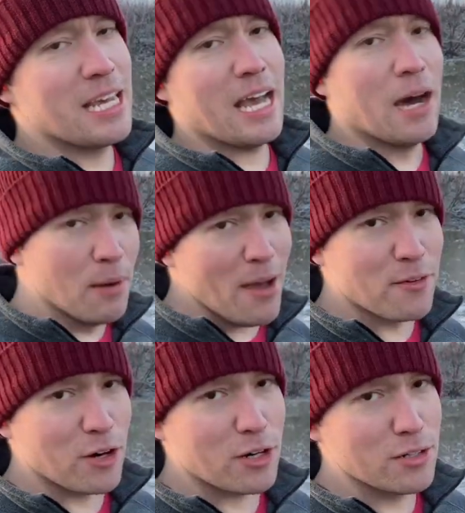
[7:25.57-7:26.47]

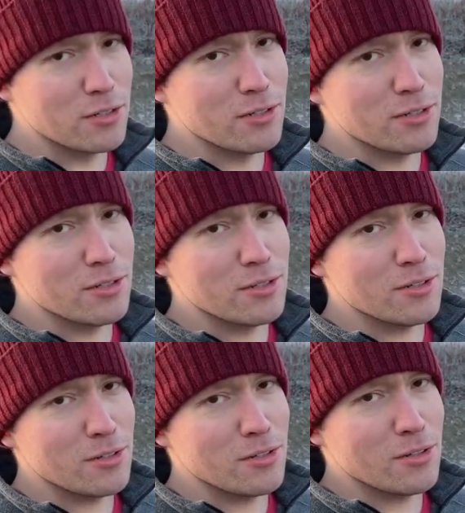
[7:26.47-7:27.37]
However,
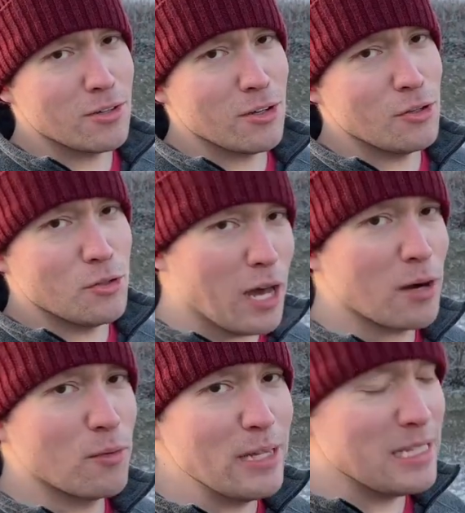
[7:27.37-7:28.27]
you got
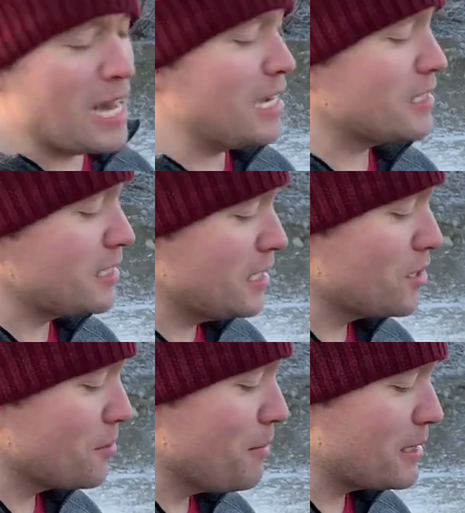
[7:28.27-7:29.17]
to realize that these
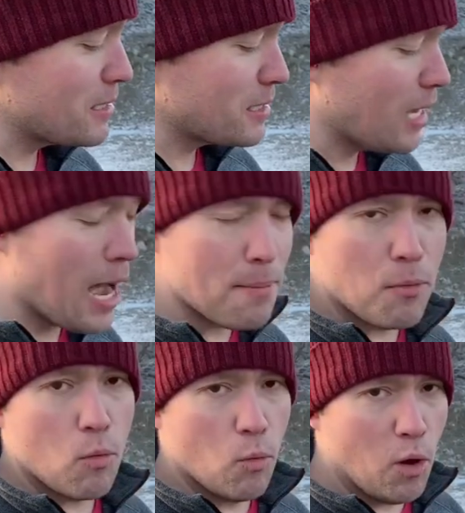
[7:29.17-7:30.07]
are meant to stop
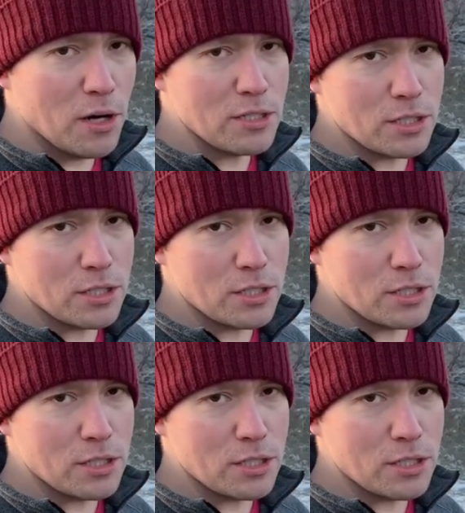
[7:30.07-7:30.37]
one,